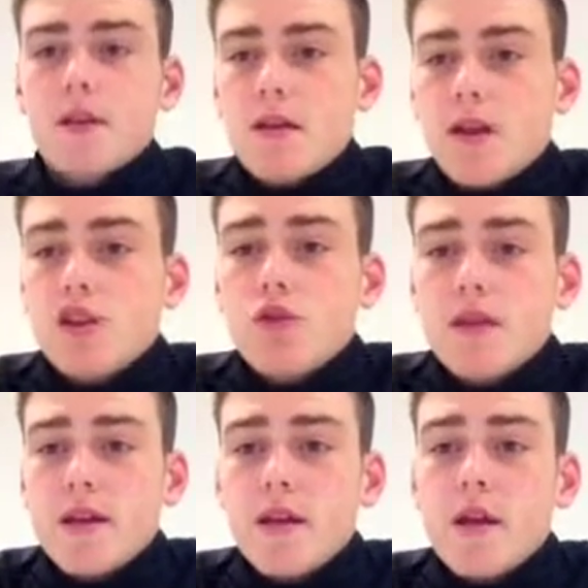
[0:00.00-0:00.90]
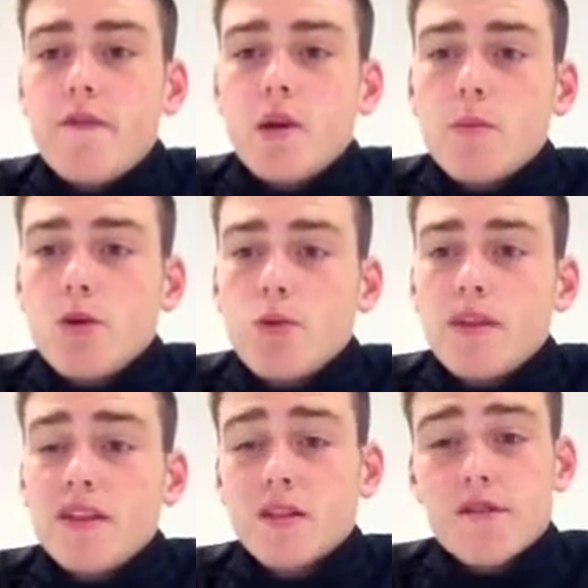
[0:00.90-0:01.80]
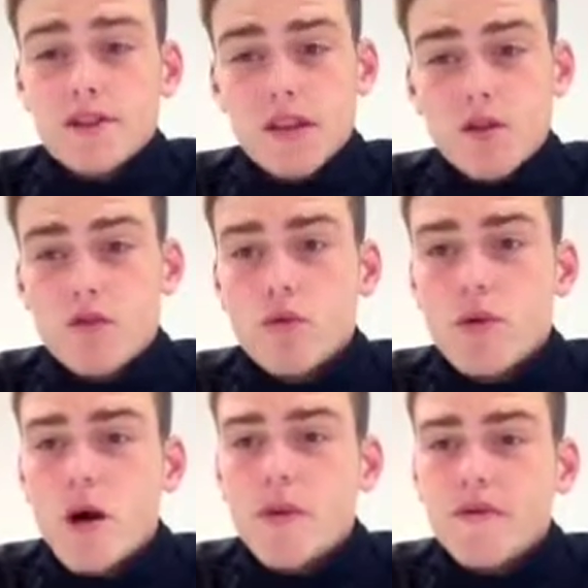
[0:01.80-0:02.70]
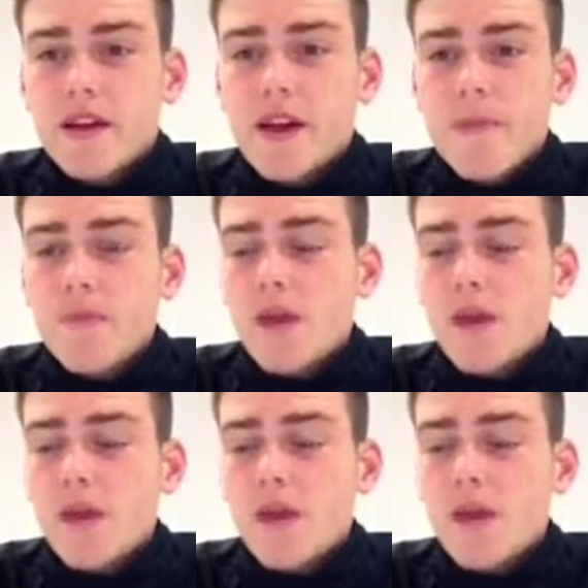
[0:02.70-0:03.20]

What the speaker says: that is used in volleyball. This is another technical requirement of the game.